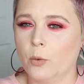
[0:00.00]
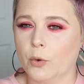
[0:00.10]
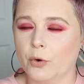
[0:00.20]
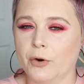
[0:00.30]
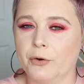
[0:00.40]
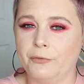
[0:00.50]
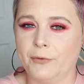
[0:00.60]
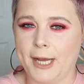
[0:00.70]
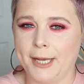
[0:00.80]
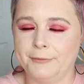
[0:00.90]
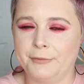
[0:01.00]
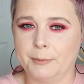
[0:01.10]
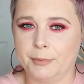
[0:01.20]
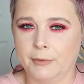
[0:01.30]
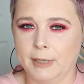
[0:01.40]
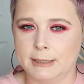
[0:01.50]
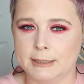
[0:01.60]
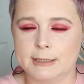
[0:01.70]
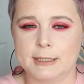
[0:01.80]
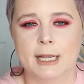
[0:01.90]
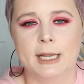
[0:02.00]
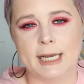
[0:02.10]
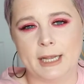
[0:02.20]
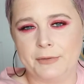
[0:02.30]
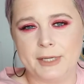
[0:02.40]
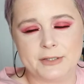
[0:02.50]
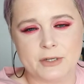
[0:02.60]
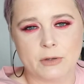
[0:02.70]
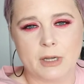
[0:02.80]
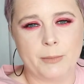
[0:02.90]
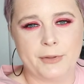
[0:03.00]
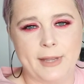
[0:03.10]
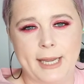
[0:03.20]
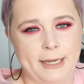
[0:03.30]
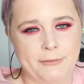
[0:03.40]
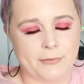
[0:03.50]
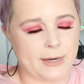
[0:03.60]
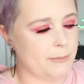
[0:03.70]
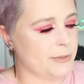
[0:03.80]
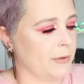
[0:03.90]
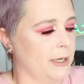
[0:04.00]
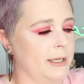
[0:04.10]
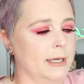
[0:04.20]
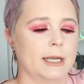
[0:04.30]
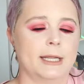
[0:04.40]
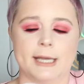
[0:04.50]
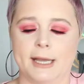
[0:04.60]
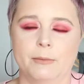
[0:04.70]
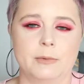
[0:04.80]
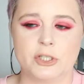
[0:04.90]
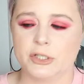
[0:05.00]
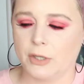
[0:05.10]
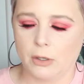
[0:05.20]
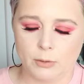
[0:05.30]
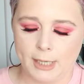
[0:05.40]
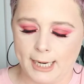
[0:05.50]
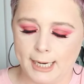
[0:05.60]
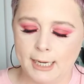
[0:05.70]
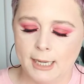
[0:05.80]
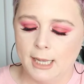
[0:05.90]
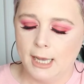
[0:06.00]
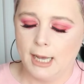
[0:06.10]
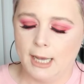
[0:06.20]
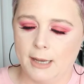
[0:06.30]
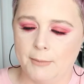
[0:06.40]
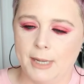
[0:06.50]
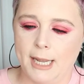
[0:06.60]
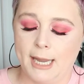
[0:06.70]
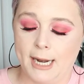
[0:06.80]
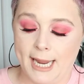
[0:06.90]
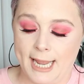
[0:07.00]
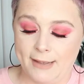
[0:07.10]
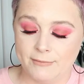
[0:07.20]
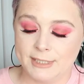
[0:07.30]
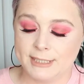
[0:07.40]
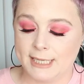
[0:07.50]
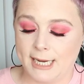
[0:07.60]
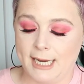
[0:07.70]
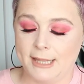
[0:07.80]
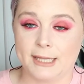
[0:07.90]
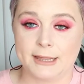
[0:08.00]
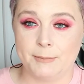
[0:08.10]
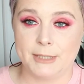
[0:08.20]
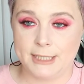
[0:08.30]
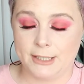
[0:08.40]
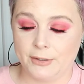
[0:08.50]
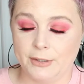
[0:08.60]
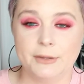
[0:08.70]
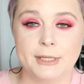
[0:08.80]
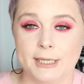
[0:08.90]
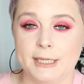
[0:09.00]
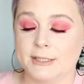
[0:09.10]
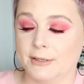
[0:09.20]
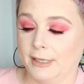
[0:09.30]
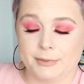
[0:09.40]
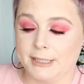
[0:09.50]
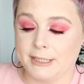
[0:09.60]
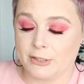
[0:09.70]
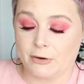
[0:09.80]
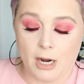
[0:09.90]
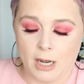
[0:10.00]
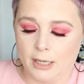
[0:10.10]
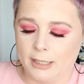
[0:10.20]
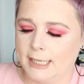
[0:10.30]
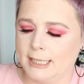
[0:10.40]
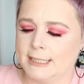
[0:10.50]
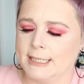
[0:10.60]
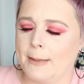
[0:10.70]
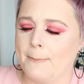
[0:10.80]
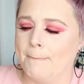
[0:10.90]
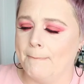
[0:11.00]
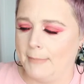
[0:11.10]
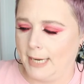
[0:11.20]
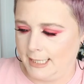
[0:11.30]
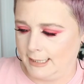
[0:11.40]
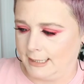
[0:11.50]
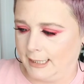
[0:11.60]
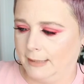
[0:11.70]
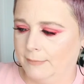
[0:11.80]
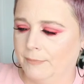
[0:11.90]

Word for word: order five prints. Now these don't come with any frames or anything like that, which is okay. Um, and I have to say that the material these prints are on is amazing.